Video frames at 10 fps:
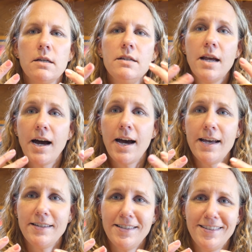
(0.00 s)

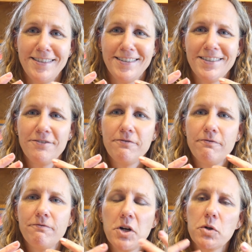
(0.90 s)
not
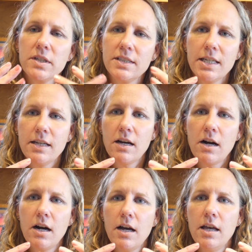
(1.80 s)
focusing
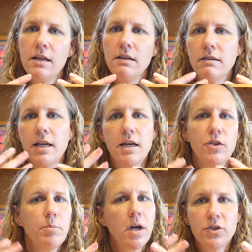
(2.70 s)
on like
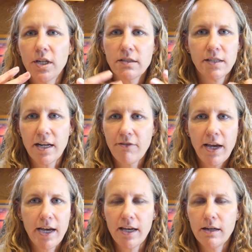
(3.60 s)
other projects that I've
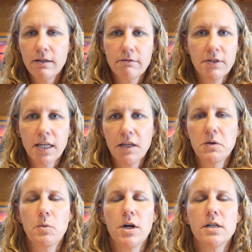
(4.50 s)
had like in
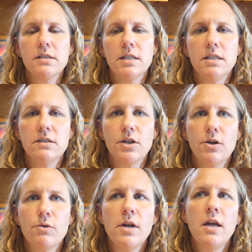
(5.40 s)
the works. And
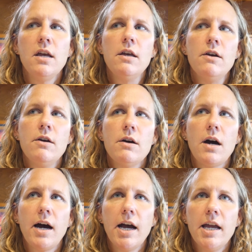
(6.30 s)
so
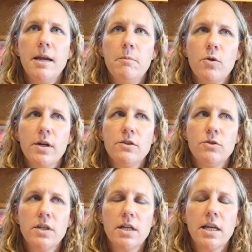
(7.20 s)
I am going
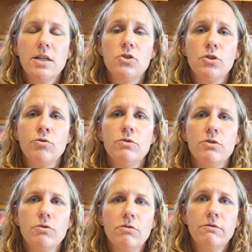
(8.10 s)
to dedicate June
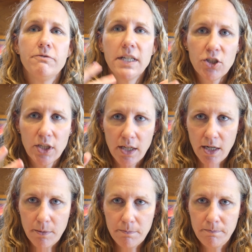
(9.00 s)
to finishing it
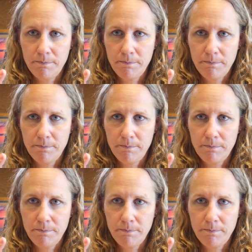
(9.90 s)
up.